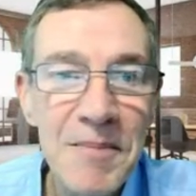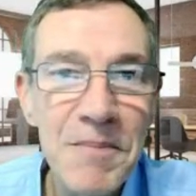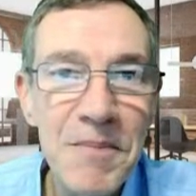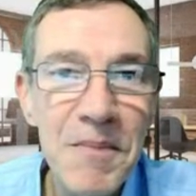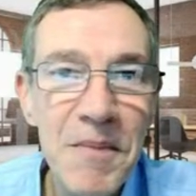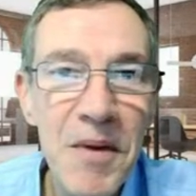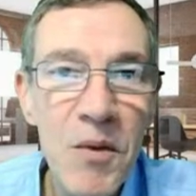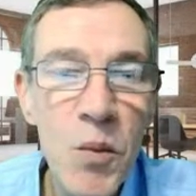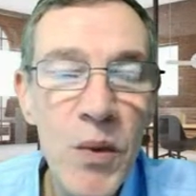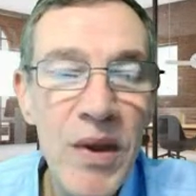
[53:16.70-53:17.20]

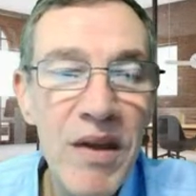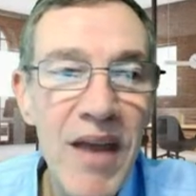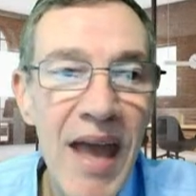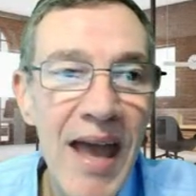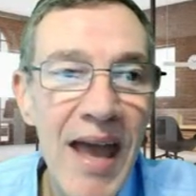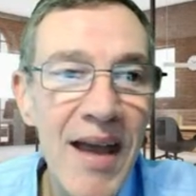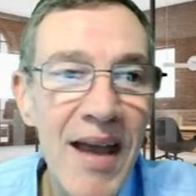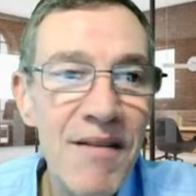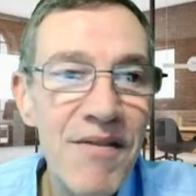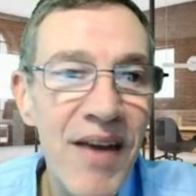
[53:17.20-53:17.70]
We
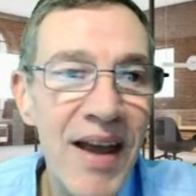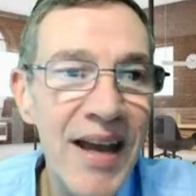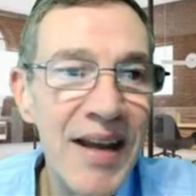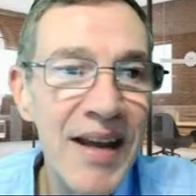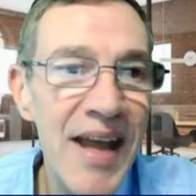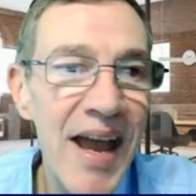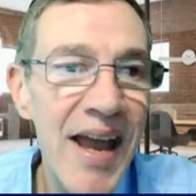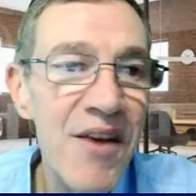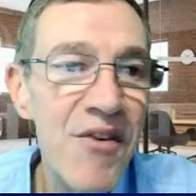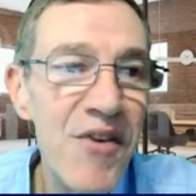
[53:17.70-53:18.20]
have
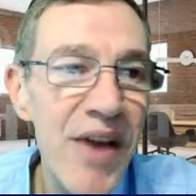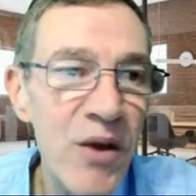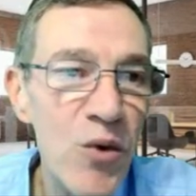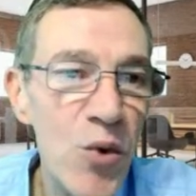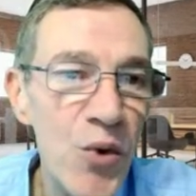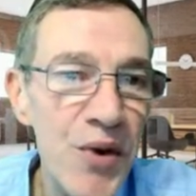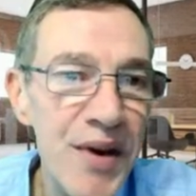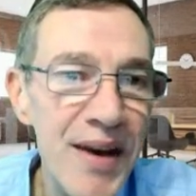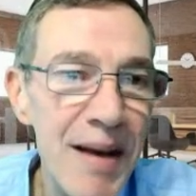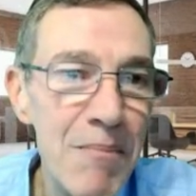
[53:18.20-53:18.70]
had a
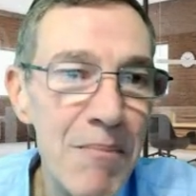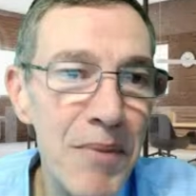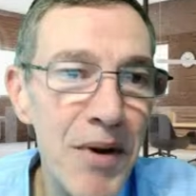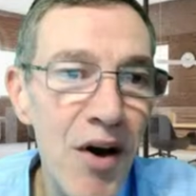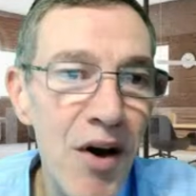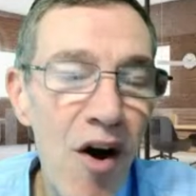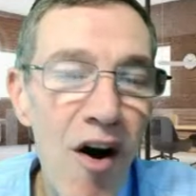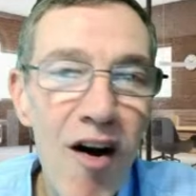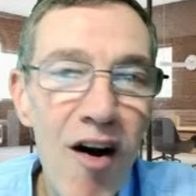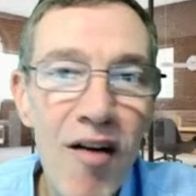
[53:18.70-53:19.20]
record number
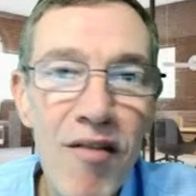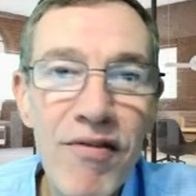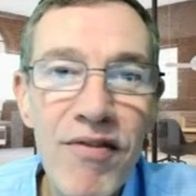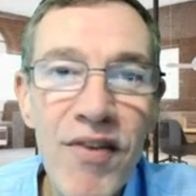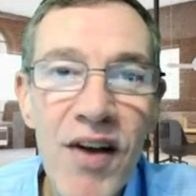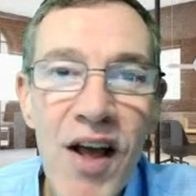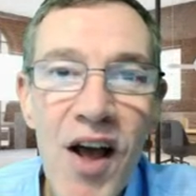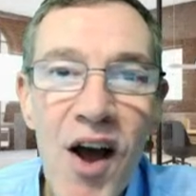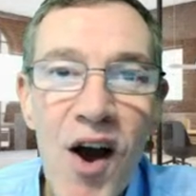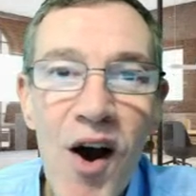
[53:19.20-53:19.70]
of
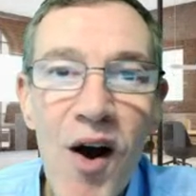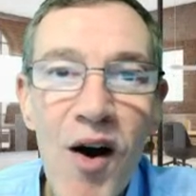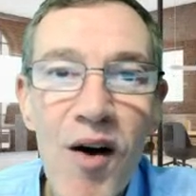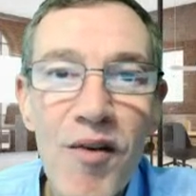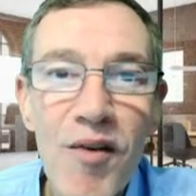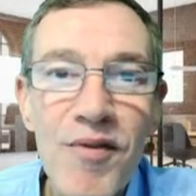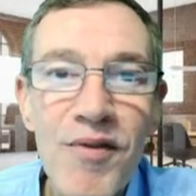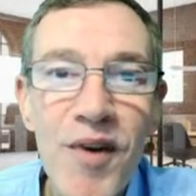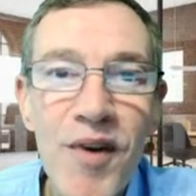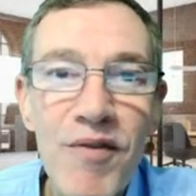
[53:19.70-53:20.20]

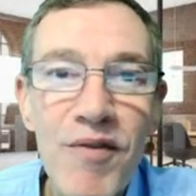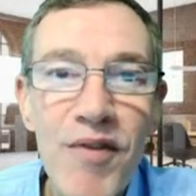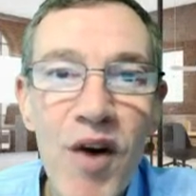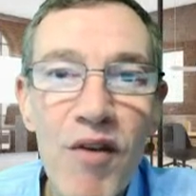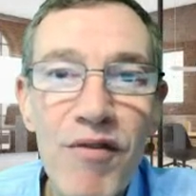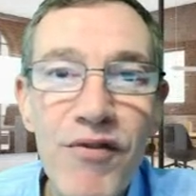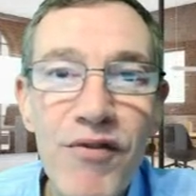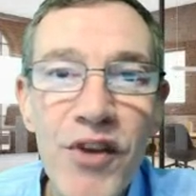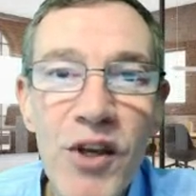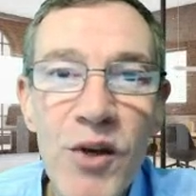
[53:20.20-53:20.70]

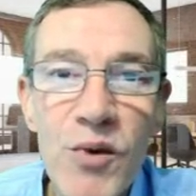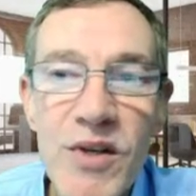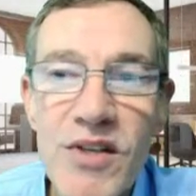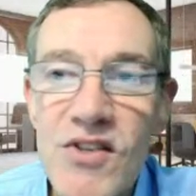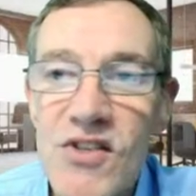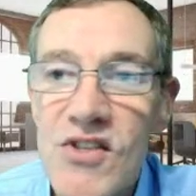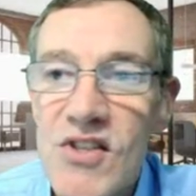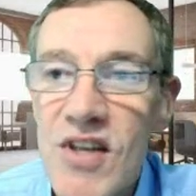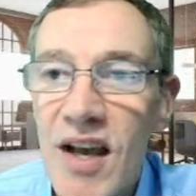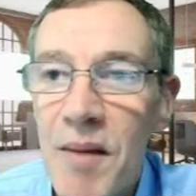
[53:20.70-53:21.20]

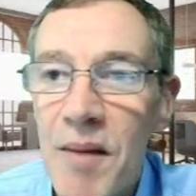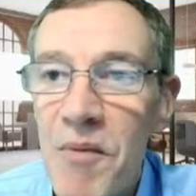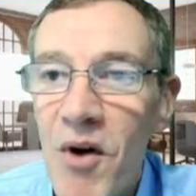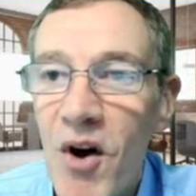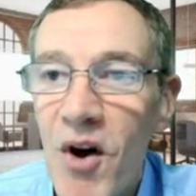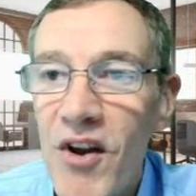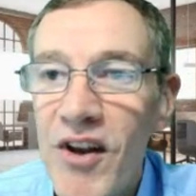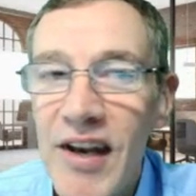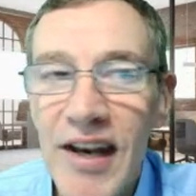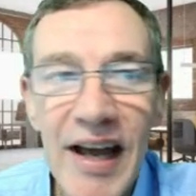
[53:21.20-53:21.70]
viewers
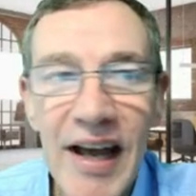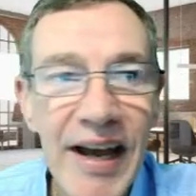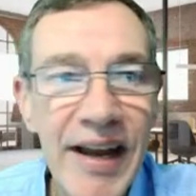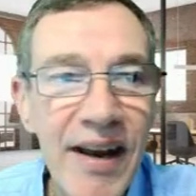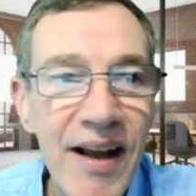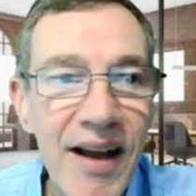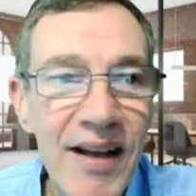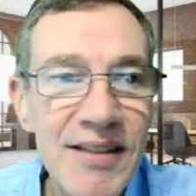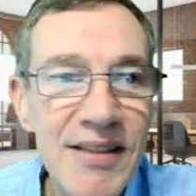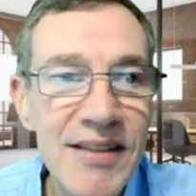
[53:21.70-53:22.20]
online.
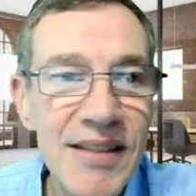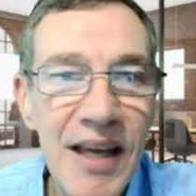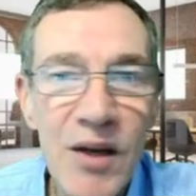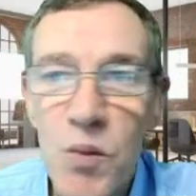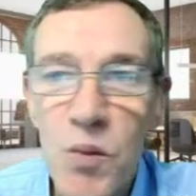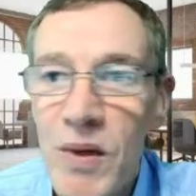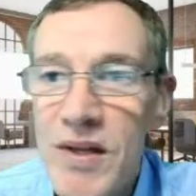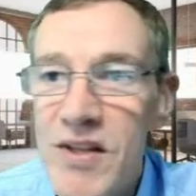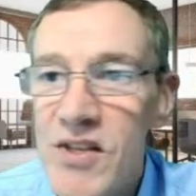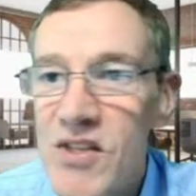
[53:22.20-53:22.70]
I see
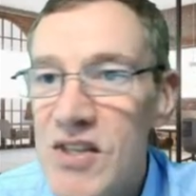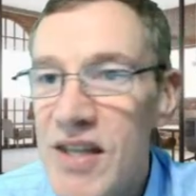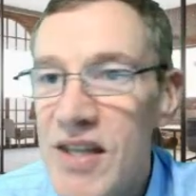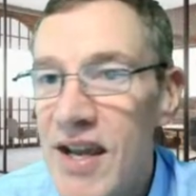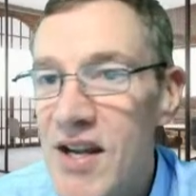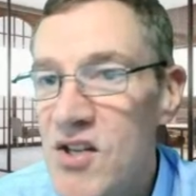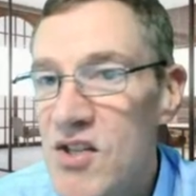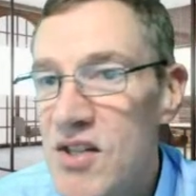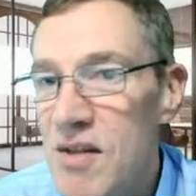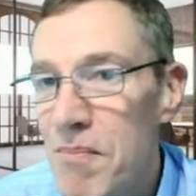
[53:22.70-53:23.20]
at one
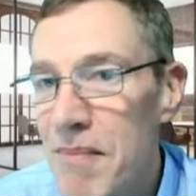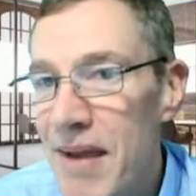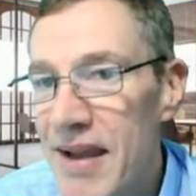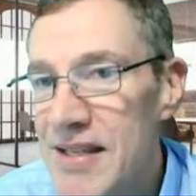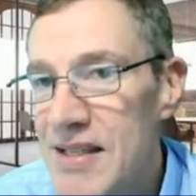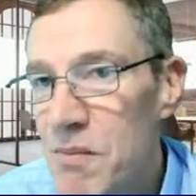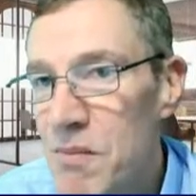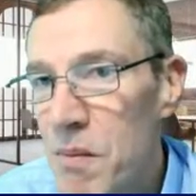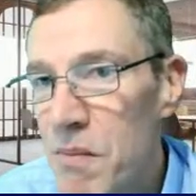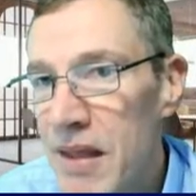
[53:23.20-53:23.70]
stage the
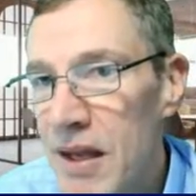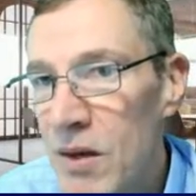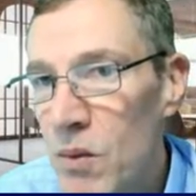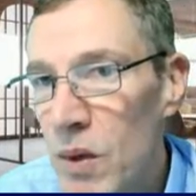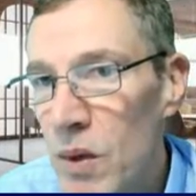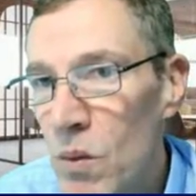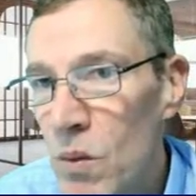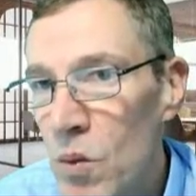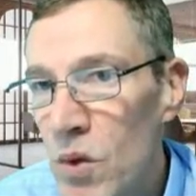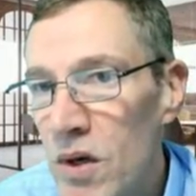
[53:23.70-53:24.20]
maximum that
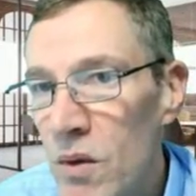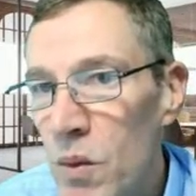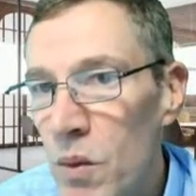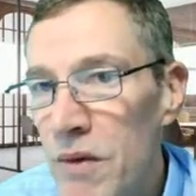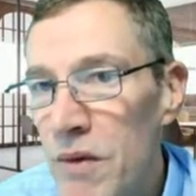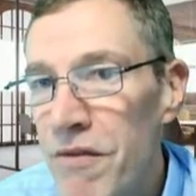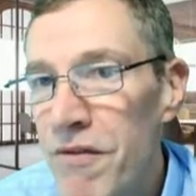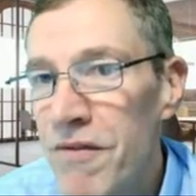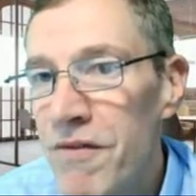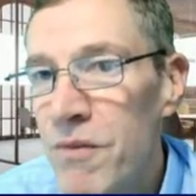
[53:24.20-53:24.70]
we were
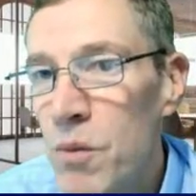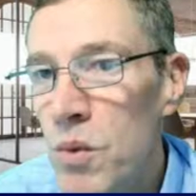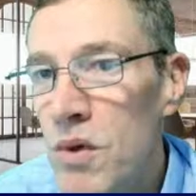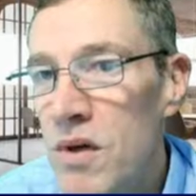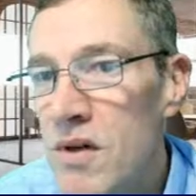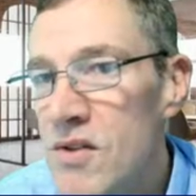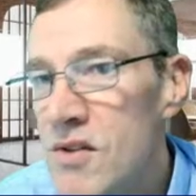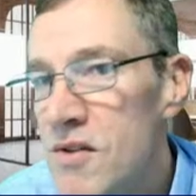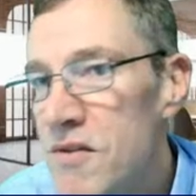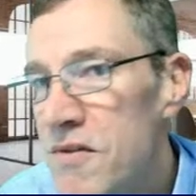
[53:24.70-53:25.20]
with
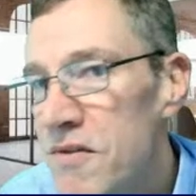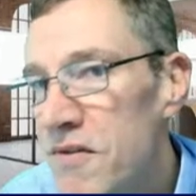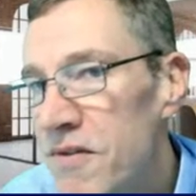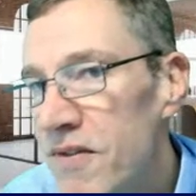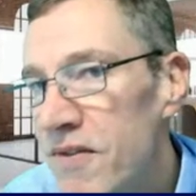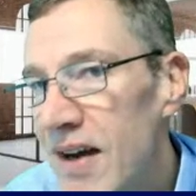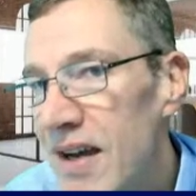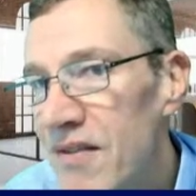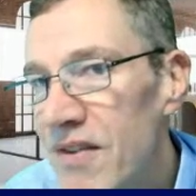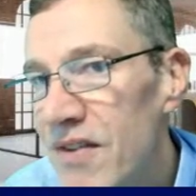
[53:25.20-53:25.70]
was
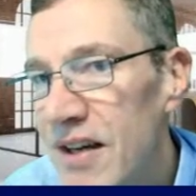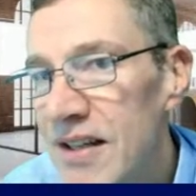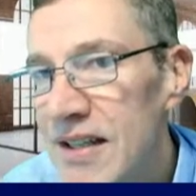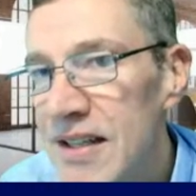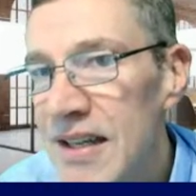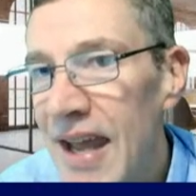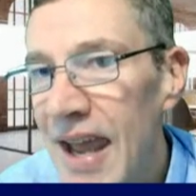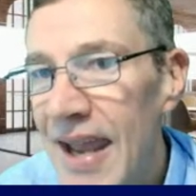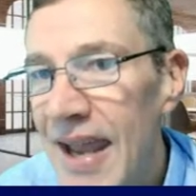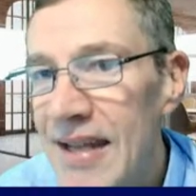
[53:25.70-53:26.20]

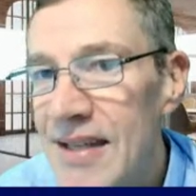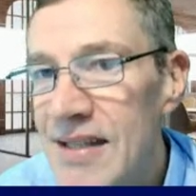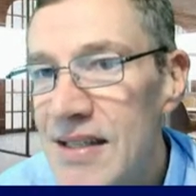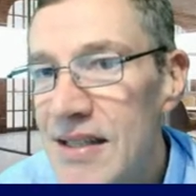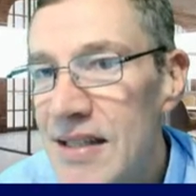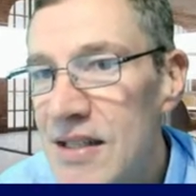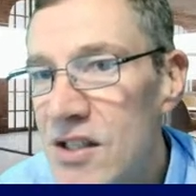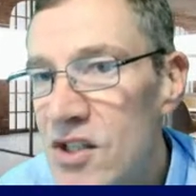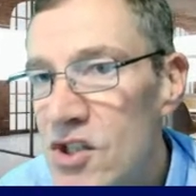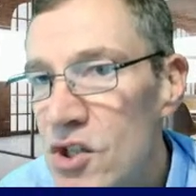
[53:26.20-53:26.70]

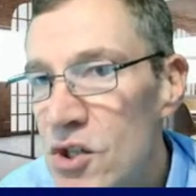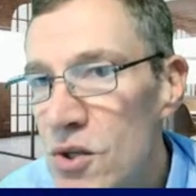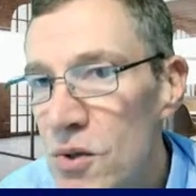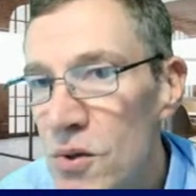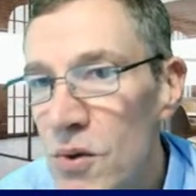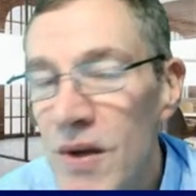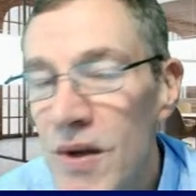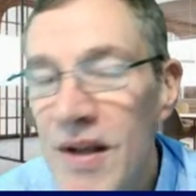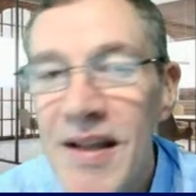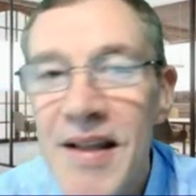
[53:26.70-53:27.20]

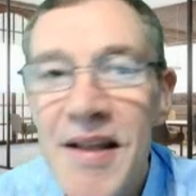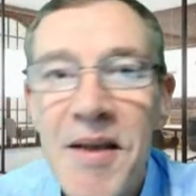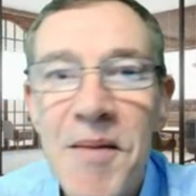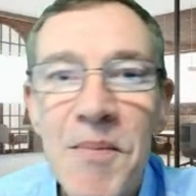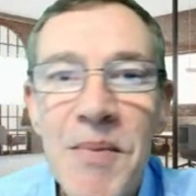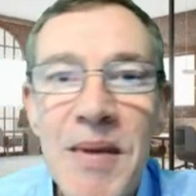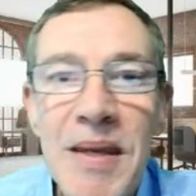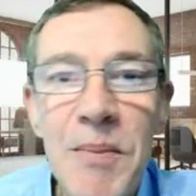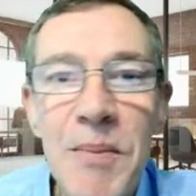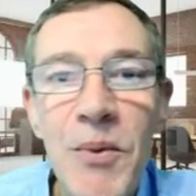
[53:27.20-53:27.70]
582
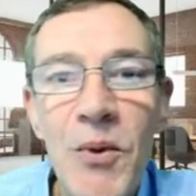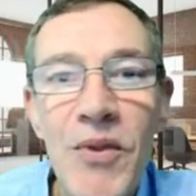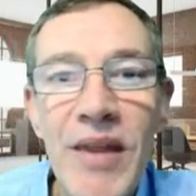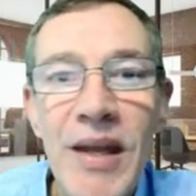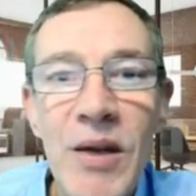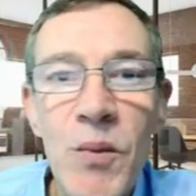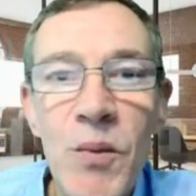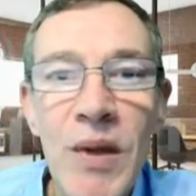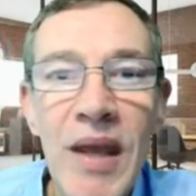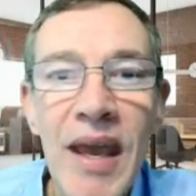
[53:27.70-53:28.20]
people
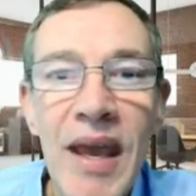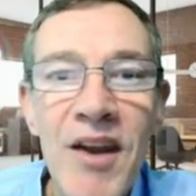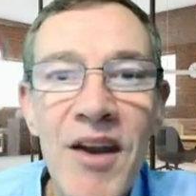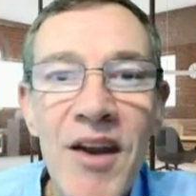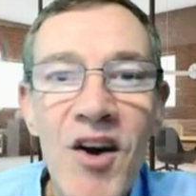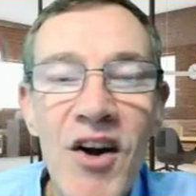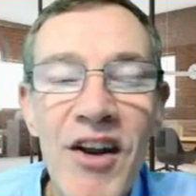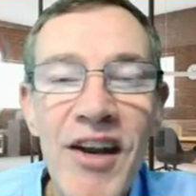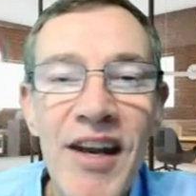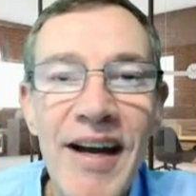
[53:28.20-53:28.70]
that we had
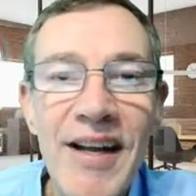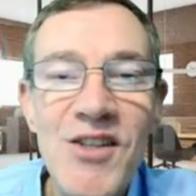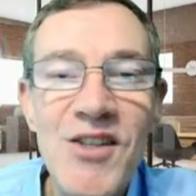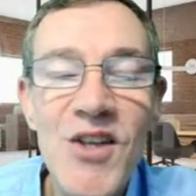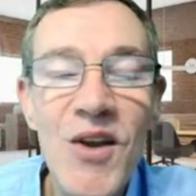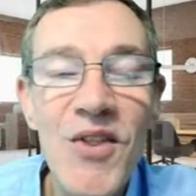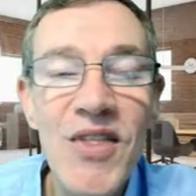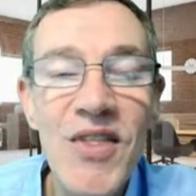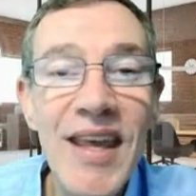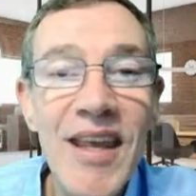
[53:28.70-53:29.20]
online.
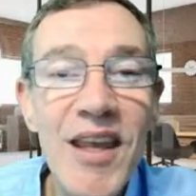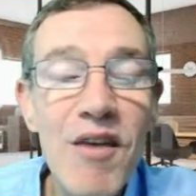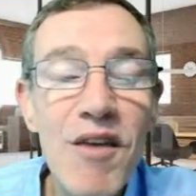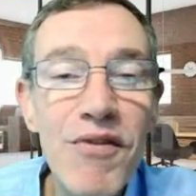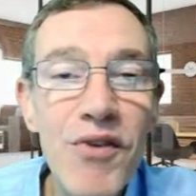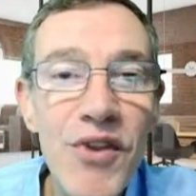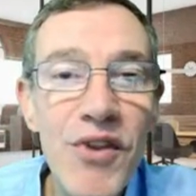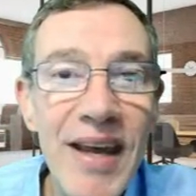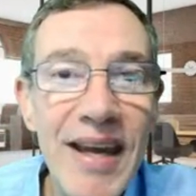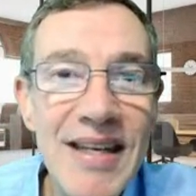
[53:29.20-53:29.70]
So thank you
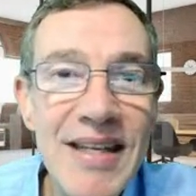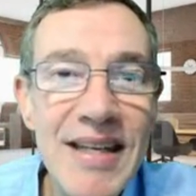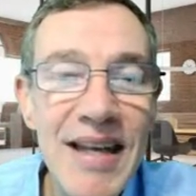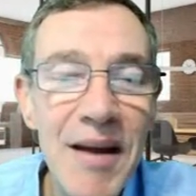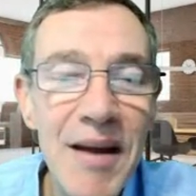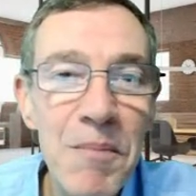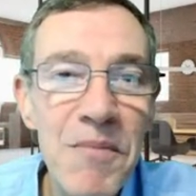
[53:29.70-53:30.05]
for that.